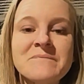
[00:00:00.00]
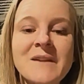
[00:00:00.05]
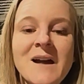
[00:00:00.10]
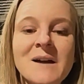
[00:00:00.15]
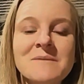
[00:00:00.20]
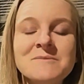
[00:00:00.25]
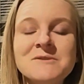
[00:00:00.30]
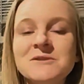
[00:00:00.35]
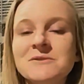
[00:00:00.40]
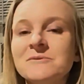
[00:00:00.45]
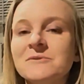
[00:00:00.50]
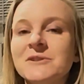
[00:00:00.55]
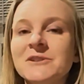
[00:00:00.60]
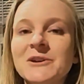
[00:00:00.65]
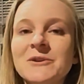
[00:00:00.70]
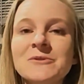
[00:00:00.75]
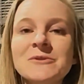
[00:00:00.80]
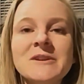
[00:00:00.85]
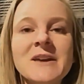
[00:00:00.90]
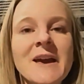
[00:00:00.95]
I'm doing
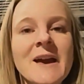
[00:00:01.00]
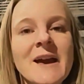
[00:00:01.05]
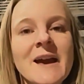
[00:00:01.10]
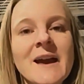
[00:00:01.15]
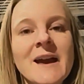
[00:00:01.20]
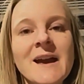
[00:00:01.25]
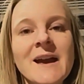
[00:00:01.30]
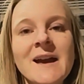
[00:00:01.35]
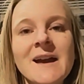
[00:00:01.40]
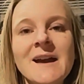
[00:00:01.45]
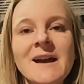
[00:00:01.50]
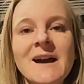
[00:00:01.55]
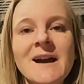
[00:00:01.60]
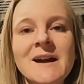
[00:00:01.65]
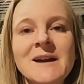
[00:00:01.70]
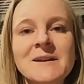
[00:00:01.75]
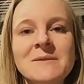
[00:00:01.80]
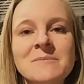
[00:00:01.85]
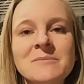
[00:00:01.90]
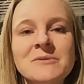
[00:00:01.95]
okay. I
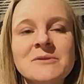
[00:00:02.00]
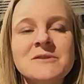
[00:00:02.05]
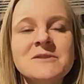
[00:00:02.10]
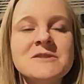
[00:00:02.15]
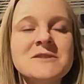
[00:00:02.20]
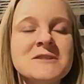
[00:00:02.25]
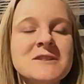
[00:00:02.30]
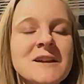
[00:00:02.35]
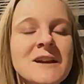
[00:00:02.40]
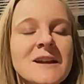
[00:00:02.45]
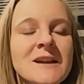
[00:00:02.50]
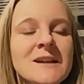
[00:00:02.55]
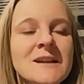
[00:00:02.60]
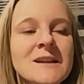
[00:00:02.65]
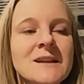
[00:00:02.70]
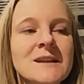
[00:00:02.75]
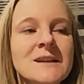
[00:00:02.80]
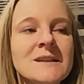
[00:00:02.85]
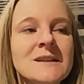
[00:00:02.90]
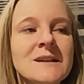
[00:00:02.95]

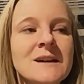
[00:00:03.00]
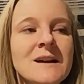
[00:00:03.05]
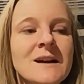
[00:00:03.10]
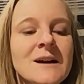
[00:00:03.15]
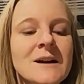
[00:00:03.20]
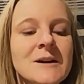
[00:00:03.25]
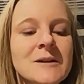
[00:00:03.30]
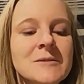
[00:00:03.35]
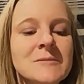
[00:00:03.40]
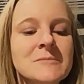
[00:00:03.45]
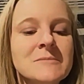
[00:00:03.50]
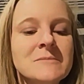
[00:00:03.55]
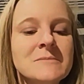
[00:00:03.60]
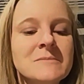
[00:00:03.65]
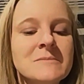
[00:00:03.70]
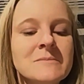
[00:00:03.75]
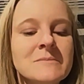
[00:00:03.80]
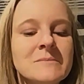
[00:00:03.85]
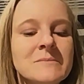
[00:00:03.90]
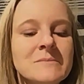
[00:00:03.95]
appreciated
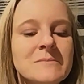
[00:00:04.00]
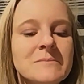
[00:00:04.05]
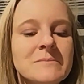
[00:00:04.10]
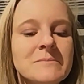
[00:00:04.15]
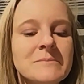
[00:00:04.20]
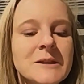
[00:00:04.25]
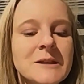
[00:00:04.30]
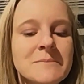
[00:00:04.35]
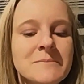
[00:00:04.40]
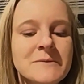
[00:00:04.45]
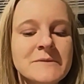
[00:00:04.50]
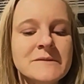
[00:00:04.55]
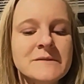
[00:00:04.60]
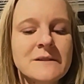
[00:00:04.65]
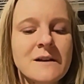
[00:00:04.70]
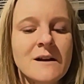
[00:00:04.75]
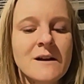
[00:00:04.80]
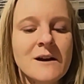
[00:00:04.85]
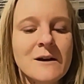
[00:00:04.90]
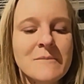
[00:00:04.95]
people's
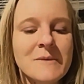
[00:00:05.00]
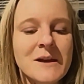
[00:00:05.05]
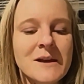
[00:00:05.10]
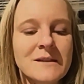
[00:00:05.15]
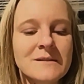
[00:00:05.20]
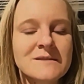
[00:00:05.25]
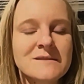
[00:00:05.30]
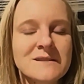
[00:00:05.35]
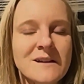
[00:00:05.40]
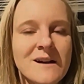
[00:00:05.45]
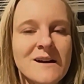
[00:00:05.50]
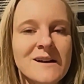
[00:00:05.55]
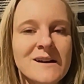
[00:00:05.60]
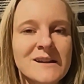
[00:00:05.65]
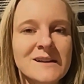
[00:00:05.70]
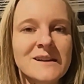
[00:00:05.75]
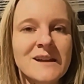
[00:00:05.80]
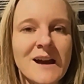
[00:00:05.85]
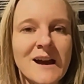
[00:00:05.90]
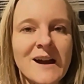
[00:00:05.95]
comments
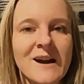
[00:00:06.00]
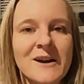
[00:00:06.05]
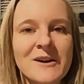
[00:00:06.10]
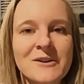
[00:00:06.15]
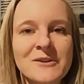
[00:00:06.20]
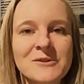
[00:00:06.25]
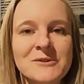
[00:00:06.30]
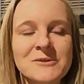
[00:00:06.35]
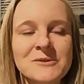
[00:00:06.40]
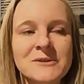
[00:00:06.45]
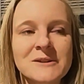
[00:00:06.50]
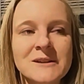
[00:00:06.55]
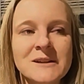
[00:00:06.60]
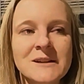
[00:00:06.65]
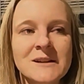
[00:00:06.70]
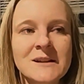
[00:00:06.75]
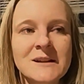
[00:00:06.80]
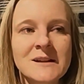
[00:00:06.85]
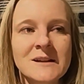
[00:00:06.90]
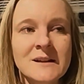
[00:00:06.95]
on how
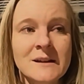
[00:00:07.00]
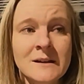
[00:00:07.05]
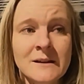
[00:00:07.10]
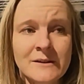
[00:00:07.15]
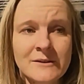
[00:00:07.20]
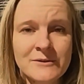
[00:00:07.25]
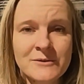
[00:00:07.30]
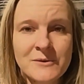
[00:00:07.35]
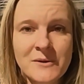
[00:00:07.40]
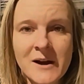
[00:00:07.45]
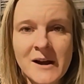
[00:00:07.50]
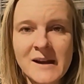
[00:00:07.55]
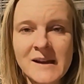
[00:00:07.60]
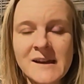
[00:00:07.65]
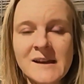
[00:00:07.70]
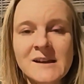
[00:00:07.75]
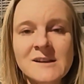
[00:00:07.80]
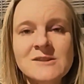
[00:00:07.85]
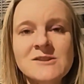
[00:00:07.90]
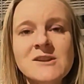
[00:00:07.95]
through
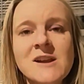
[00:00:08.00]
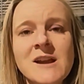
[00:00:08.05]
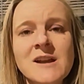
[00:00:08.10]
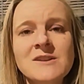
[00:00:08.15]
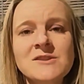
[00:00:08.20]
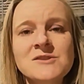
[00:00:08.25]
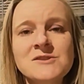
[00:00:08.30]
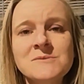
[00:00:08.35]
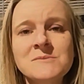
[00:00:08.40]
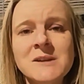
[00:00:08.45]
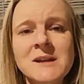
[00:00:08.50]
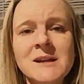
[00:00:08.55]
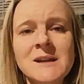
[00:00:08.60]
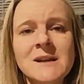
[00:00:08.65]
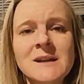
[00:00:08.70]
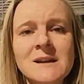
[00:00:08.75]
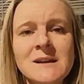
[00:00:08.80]
hiking changed me